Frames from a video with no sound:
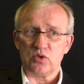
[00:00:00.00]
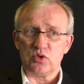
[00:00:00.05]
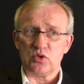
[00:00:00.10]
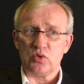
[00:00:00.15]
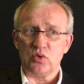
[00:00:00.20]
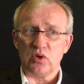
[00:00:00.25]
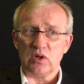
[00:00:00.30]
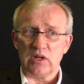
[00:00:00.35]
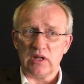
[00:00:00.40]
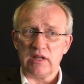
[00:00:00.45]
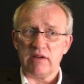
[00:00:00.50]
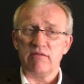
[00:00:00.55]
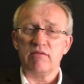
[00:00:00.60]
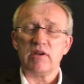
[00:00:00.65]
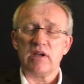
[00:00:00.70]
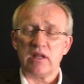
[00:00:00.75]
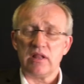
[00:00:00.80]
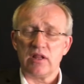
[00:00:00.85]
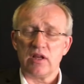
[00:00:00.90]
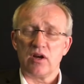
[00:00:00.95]
to live
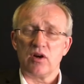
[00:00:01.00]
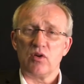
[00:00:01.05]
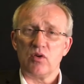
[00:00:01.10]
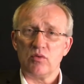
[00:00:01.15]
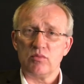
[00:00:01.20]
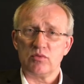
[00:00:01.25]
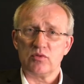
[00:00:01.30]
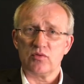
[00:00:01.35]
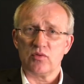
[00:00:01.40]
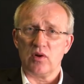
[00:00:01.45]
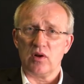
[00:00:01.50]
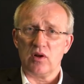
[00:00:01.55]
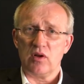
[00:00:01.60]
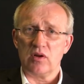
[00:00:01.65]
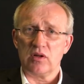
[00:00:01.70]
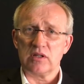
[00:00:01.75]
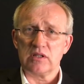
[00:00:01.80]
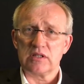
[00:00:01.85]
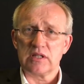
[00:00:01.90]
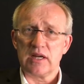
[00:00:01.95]
in their homes for a
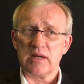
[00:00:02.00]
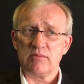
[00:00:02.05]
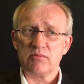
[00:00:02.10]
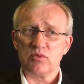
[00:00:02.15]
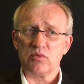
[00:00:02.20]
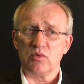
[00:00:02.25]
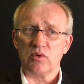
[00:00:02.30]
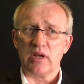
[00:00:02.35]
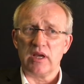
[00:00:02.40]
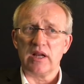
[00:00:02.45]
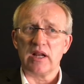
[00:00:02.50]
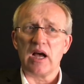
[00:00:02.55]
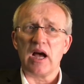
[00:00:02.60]
longer time, so we'll get a